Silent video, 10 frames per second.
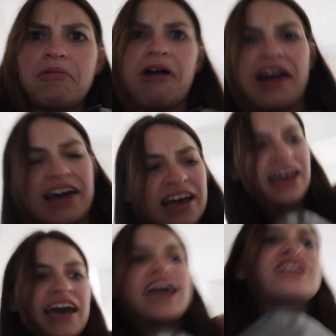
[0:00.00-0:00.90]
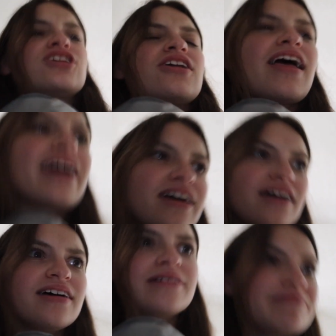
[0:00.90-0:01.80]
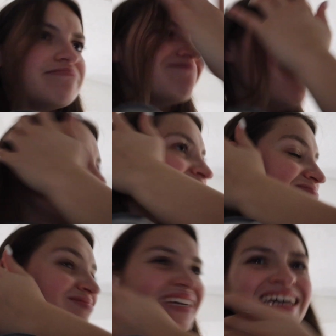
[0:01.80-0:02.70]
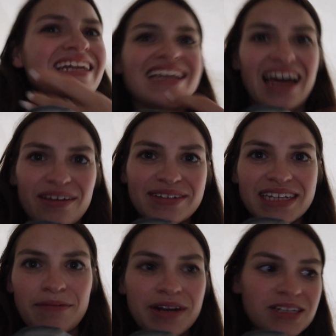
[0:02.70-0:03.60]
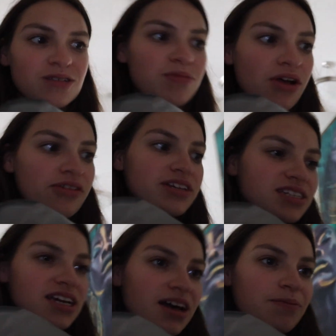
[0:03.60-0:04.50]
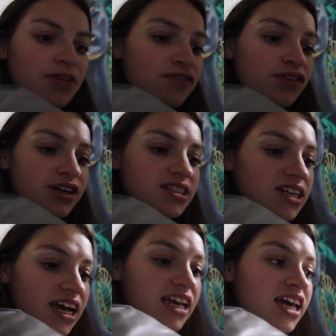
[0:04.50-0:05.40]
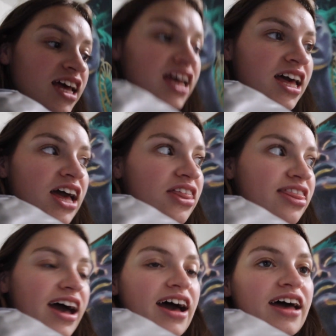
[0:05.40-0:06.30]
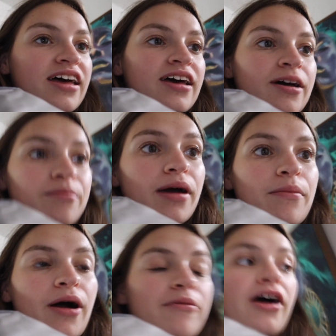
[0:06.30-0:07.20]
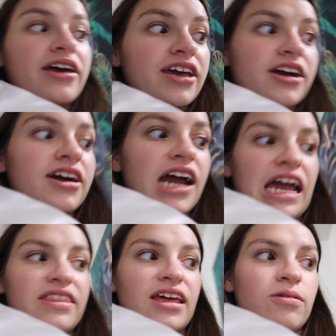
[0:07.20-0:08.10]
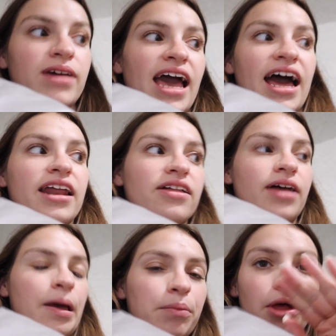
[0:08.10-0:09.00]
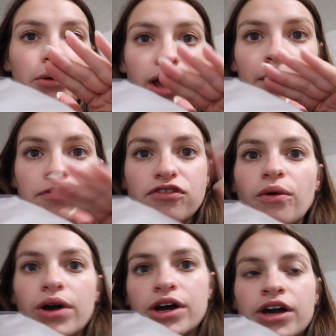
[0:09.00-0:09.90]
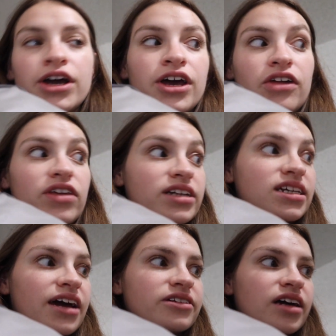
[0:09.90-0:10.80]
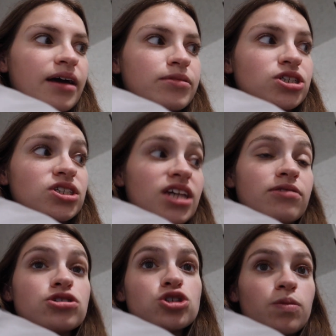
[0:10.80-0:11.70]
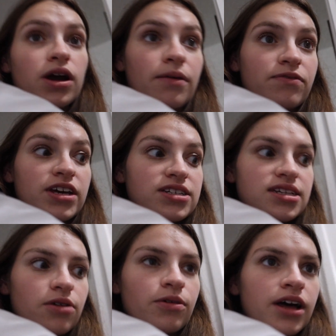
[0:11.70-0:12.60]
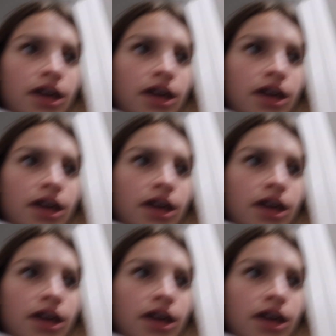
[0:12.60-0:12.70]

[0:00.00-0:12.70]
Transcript: know why. It took like not even 10 minutes to blow this thing up the first night that my mom got here, and then we had it like blown up for the entire time, and she said it was super comfy, so